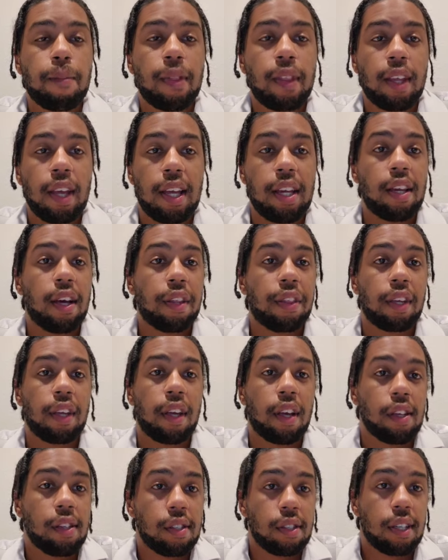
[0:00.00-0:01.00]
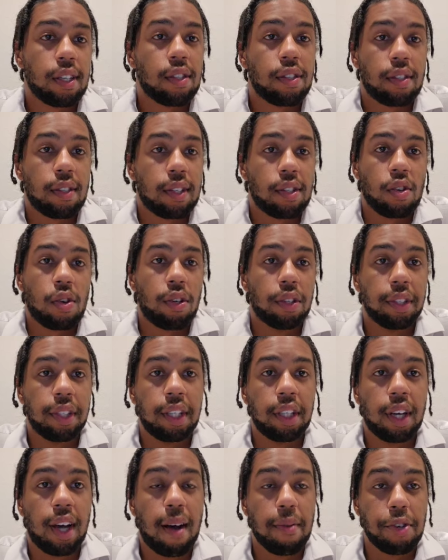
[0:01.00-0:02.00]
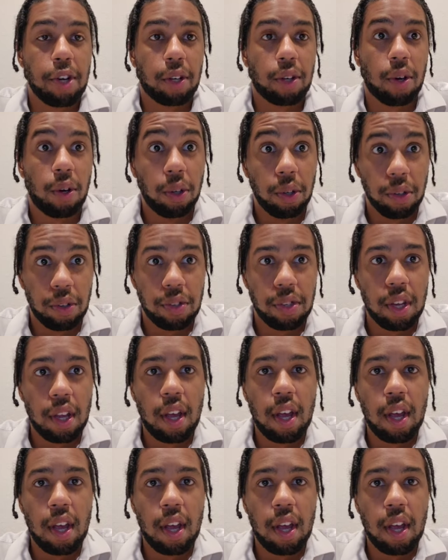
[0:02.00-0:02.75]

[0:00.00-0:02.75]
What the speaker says: and nothing else. That's all the object holds.